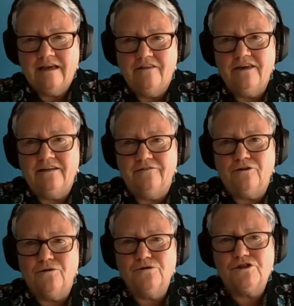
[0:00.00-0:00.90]
And then, of
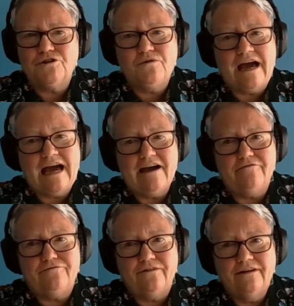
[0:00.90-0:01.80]
course, you
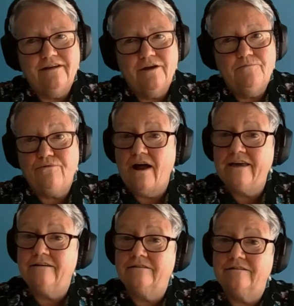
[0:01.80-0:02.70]
have
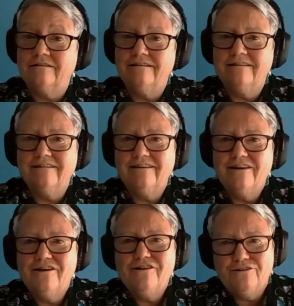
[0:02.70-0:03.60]
Brian,
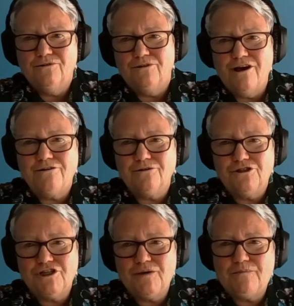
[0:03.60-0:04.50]
your local
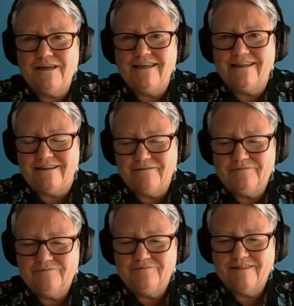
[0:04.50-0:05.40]
GP
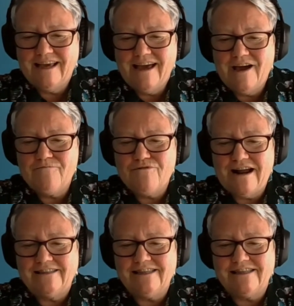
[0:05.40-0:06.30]
and
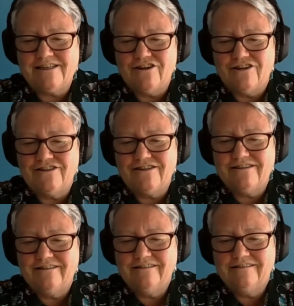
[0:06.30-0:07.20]
practice nurse.